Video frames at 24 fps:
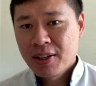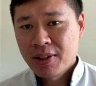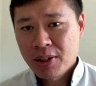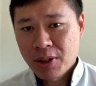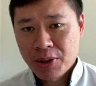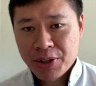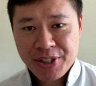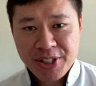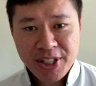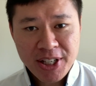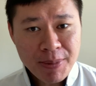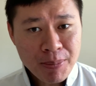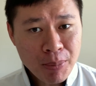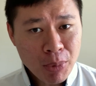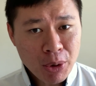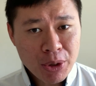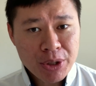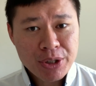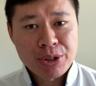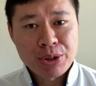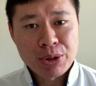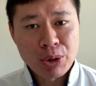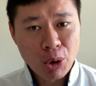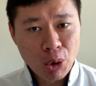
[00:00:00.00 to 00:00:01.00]
Now, the second
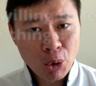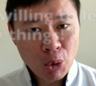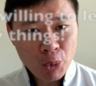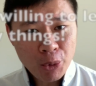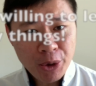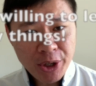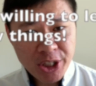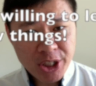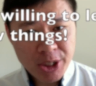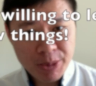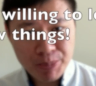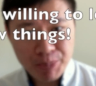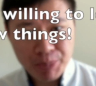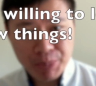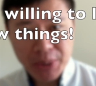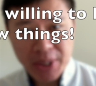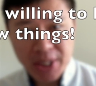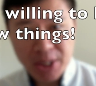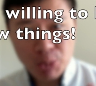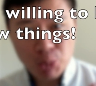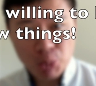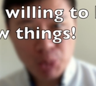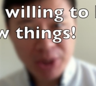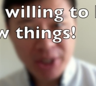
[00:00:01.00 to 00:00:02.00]
point is always
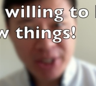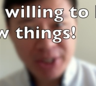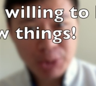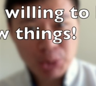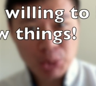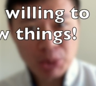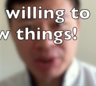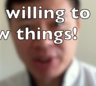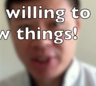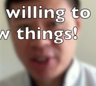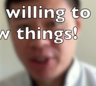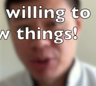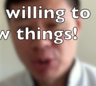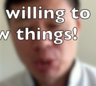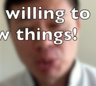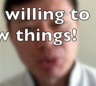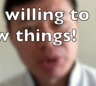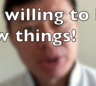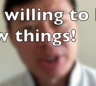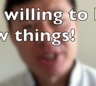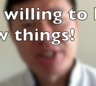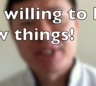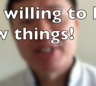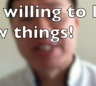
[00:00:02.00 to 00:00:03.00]
be willing to learn
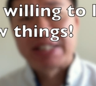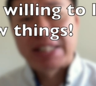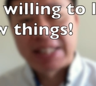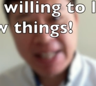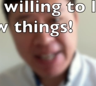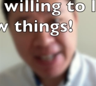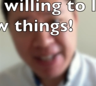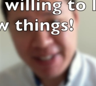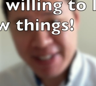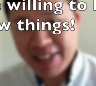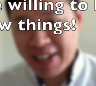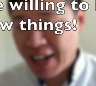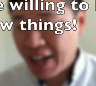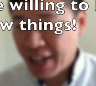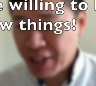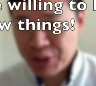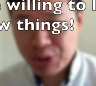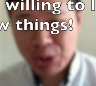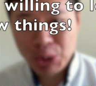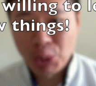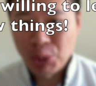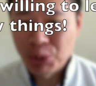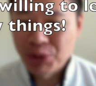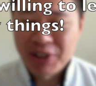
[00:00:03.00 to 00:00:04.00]
new things. That I
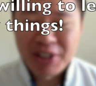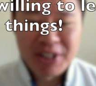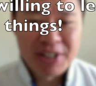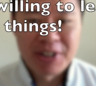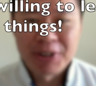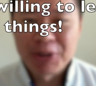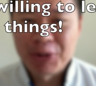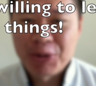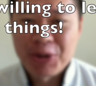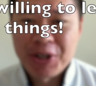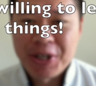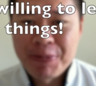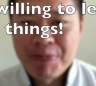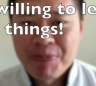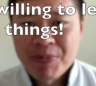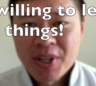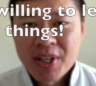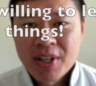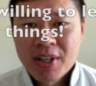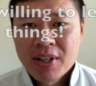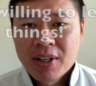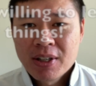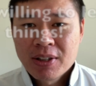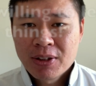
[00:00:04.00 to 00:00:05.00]
totally agree.
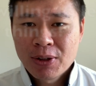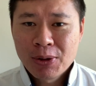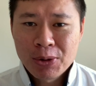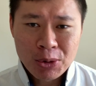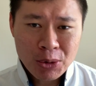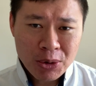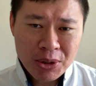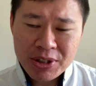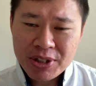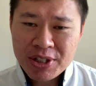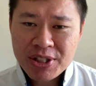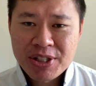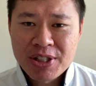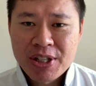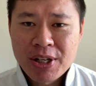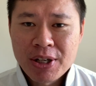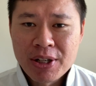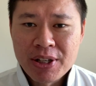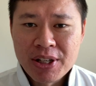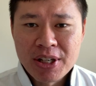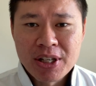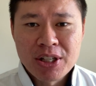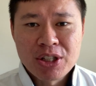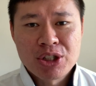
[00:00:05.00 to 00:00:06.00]
Now, you know, in this day
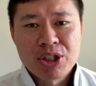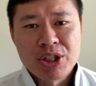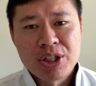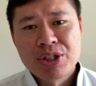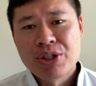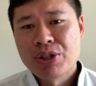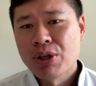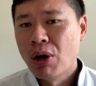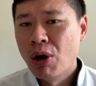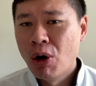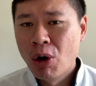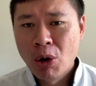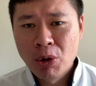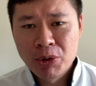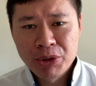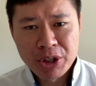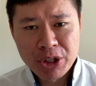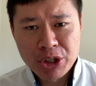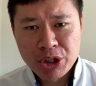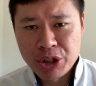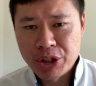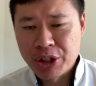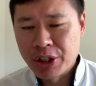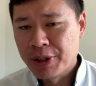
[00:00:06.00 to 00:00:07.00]
and age, it's all
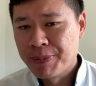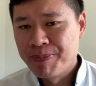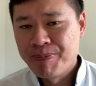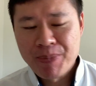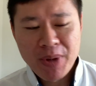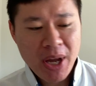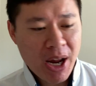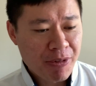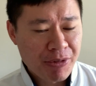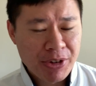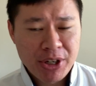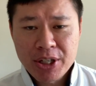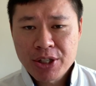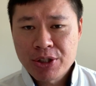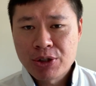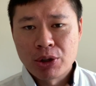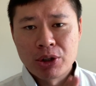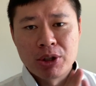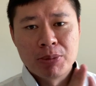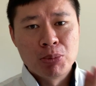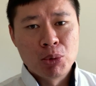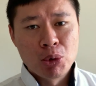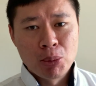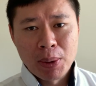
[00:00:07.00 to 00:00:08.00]
digital. Everything's
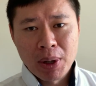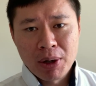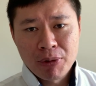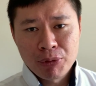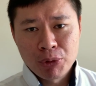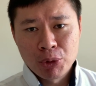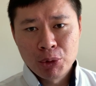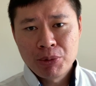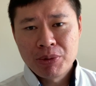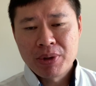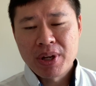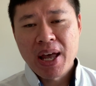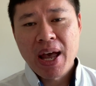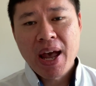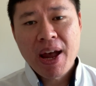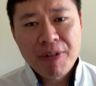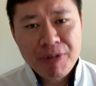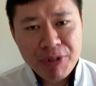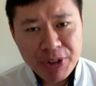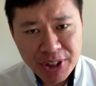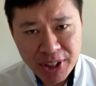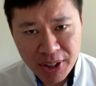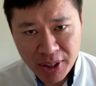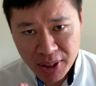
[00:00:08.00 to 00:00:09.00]
on a mobile phone.
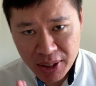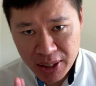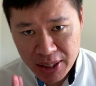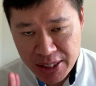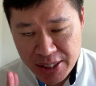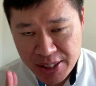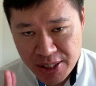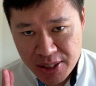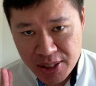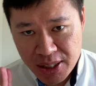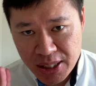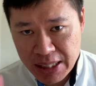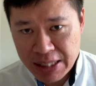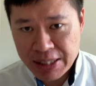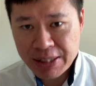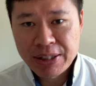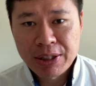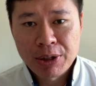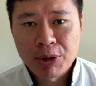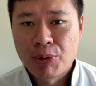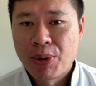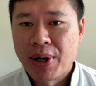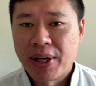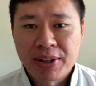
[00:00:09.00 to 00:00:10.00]
Everything is
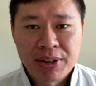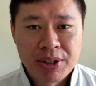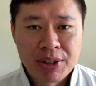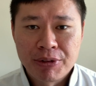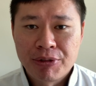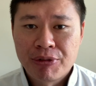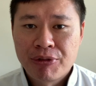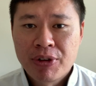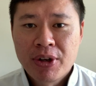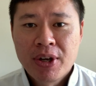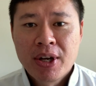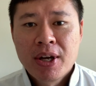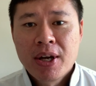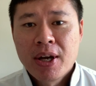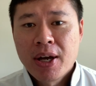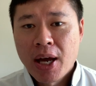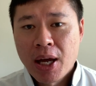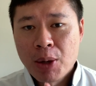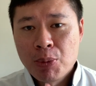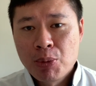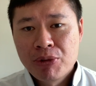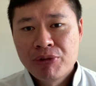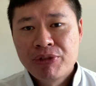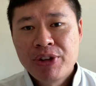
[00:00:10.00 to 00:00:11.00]
interactive.
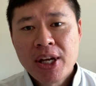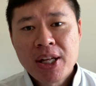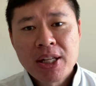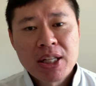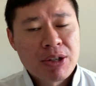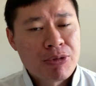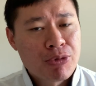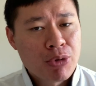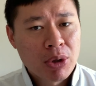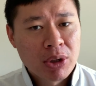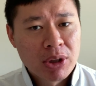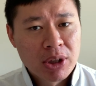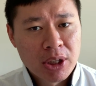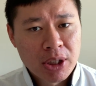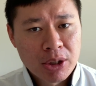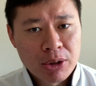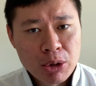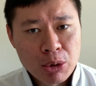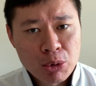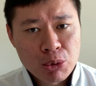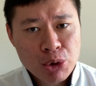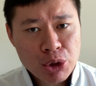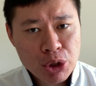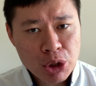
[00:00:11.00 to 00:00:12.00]
And with that, if you want to learn
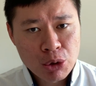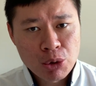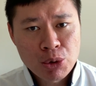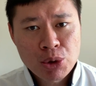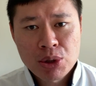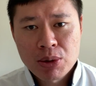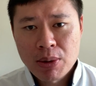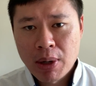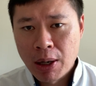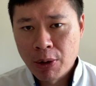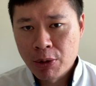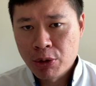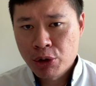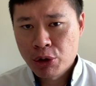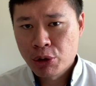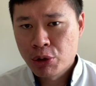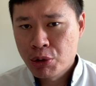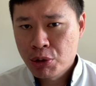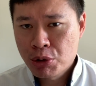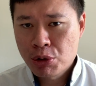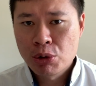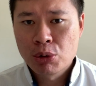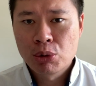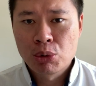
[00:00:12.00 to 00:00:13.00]
new skills, I'll
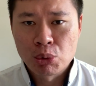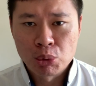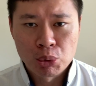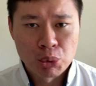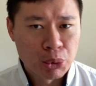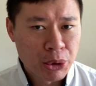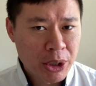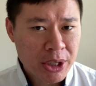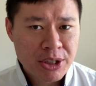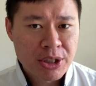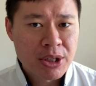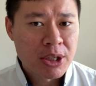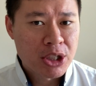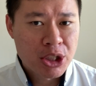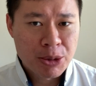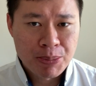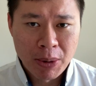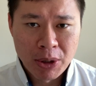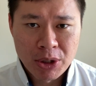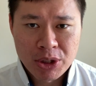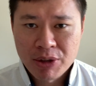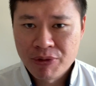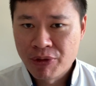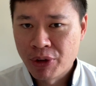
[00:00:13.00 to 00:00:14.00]
introduce you to today's
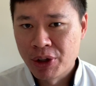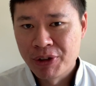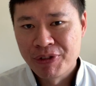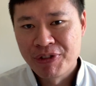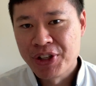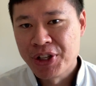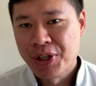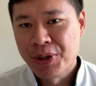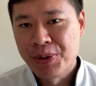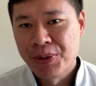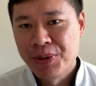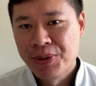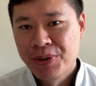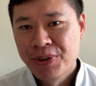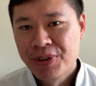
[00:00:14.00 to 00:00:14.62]
sponsor for the video.